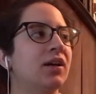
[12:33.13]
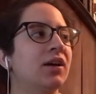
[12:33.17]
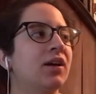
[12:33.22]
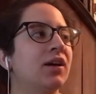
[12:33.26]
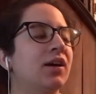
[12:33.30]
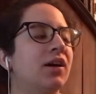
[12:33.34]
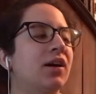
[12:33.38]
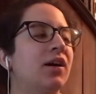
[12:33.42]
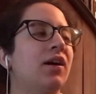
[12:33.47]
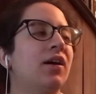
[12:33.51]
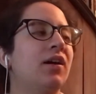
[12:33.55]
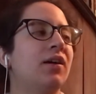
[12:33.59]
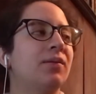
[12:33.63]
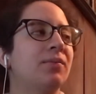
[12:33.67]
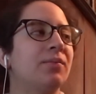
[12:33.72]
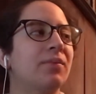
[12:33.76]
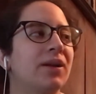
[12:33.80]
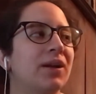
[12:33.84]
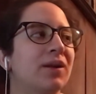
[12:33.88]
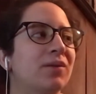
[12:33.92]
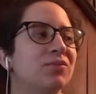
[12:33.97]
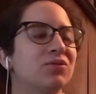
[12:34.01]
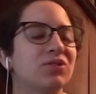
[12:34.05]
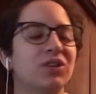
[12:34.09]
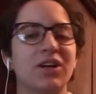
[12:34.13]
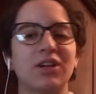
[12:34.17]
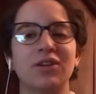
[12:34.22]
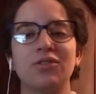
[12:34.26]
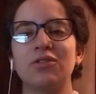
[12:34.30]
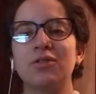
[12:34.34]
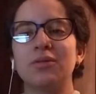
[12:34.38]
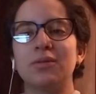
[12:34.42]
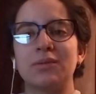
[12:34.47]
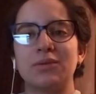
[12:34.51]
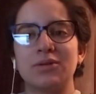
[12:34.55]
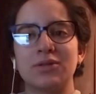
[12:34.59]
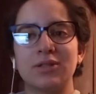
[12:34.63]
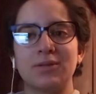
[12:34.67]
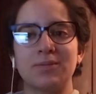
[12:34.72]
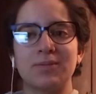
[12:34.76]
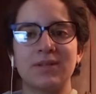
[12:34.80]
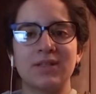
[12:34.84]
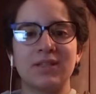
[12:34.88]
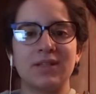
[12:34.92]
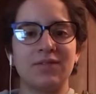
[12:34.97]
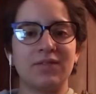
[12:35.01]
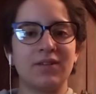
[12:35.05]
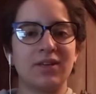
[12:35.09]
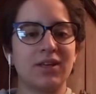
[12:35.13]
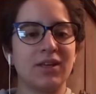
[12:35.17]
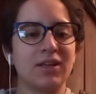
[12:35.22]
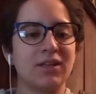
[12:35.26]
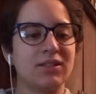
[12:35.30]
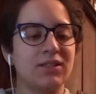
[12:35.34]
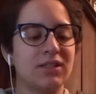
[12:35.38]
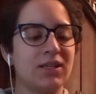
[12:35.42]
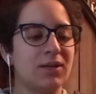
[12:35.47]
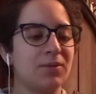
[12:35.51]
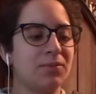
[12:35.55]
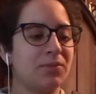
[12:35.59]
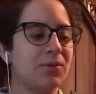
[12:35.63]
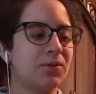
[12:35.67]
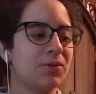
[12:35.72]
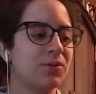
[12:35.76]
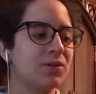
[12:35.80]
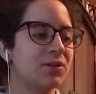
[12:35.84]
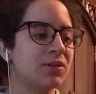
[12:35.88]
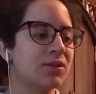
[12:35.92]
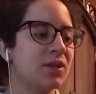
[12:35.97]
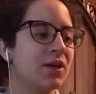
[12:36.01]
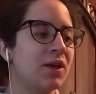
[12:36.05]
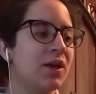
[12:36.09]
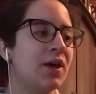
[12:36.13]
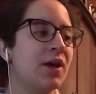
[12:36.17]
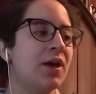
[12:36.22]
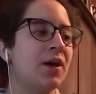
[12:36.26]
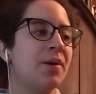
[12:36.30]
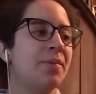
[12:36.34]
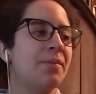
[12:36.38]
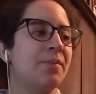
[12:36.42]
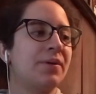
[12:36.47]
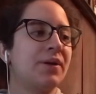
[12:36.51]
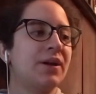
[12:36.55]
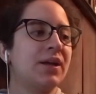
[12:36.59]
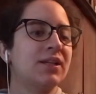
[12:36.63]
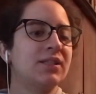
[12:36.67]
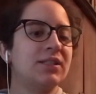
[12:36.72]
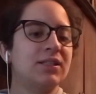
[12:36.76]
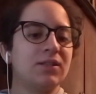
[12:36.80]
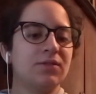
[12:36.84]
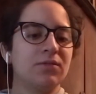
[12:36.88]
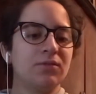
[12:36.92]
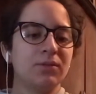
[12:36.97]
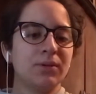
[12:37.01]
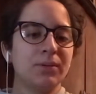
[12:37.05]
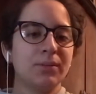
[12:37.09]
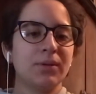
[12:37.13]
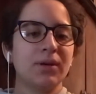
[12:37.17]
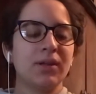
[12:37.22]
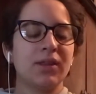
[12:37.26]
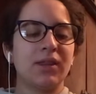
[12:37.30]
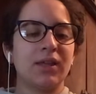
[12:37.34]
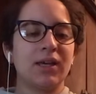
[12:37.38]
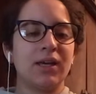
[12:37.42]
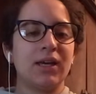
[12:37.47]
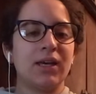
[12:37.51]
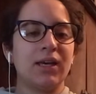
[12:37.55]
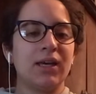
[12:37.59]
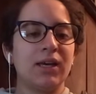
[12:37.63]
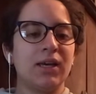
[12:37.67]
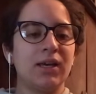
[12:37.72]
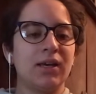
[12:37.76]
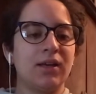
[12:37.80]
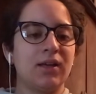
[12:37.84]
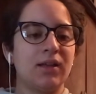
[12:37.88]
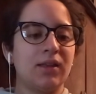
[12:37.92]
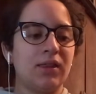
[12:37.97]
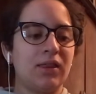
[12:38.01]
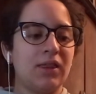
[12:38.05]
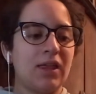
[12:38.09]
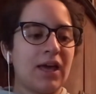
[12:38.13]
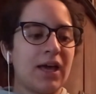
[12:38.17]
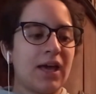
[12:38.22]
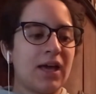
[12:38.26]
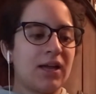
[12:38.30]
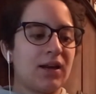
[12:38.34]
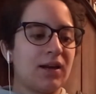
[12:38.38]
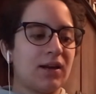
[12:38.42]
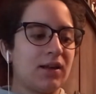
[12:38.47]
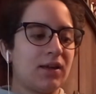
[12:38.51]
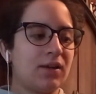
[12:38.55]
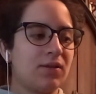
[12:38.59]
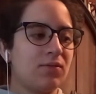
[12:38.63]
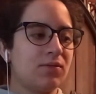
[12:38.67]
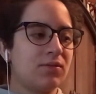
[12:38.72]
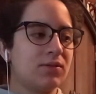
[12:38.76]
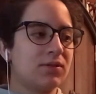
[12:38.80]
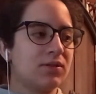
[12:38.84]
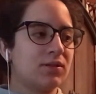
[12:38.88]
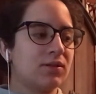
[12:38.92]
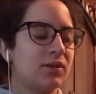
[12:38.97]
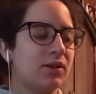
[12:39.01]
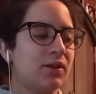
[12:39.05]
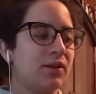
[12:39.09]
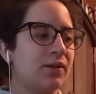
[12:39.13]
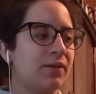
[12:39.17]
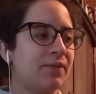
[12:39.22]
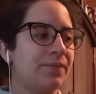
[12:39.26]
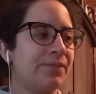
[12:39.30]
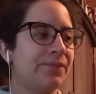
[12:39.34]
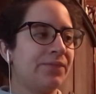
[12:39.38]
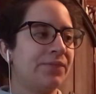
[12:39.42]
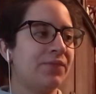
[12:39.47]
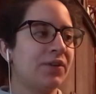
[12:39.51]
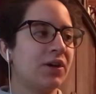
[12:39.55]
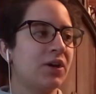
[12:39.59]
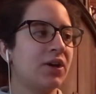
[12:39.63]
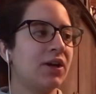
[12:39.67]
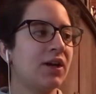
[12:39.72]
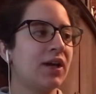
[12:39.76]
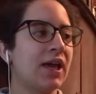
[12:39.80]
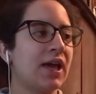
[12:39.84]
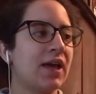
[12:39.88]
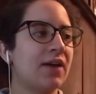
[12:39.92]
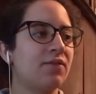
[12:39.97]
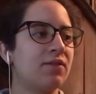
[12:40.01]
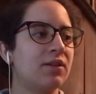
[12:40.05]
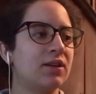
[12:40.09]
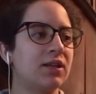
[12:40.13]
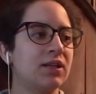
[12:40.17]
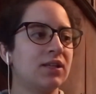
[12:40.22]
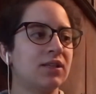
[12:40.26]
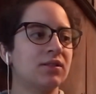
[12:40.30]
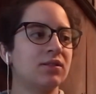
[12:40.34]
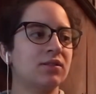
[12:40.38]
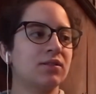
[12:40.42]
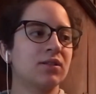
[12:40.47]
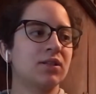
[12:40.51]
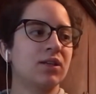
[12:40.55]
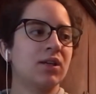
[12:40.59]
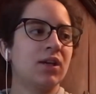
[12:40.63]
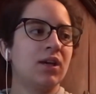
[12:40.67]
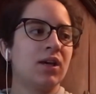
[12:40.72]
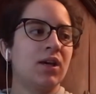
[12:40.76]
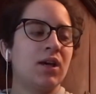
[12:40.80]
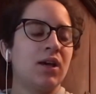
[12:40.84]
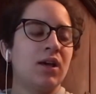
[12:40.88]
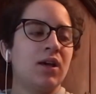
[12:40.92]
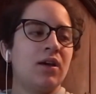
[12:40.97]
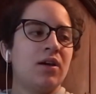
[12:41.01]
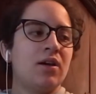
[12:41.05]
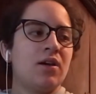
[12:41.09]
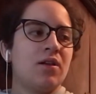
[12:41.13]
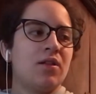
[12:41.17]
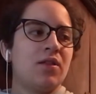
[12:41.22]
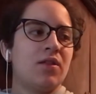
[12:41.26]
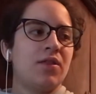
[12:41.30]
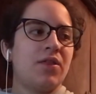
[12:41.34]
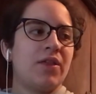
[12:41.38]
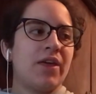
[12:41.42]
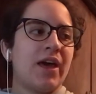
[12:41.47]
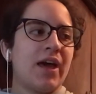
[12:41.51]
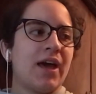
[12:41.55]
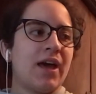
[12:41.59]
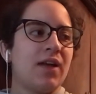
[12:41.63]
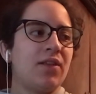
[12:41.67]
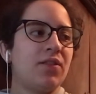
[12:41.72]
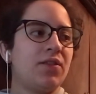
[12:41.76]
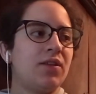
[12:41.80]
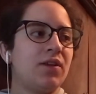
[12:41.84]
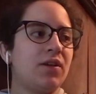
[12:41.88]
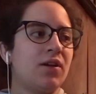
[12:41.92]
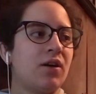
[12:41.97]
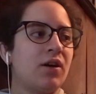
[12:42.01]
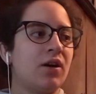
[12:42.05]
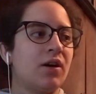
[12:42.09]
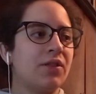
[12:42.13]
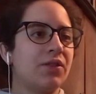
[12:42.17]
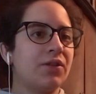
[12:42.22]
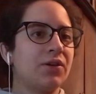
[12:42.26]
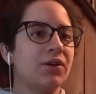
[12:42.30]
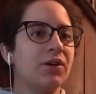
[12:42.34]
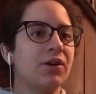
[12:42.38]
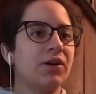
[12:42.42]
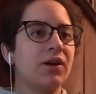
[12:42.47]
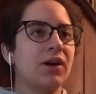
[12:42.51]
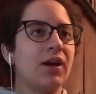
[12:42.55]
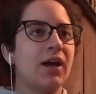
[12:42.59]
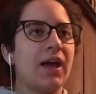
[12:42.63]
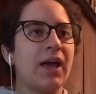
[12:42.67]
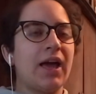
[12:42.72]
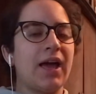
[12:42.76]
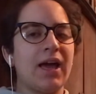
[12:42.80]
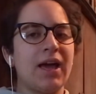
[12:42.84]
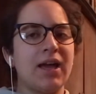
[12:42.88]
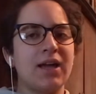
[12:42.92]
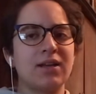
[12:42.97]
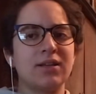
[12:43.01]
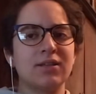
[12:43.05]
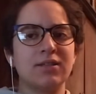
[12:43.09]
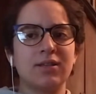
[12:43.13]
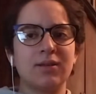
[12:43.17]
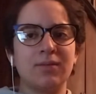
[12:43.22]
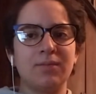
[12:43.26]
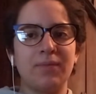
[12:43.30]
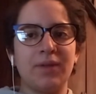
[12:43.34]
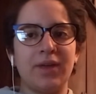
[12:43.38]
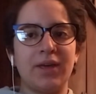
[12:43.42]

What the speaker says: and I'm trying to remember specific examples, but I did remember thinking that it was very evident that the author had some